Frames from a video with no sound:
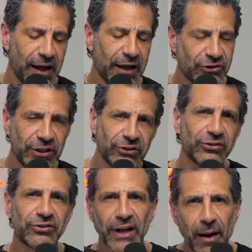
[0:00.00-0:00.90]
And
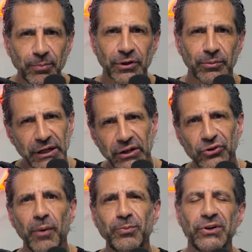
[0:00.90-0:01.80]
Jesus stopped him and
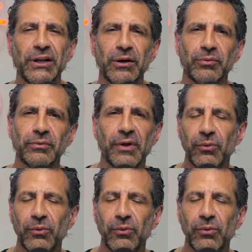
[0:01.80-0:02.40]
interrupted him.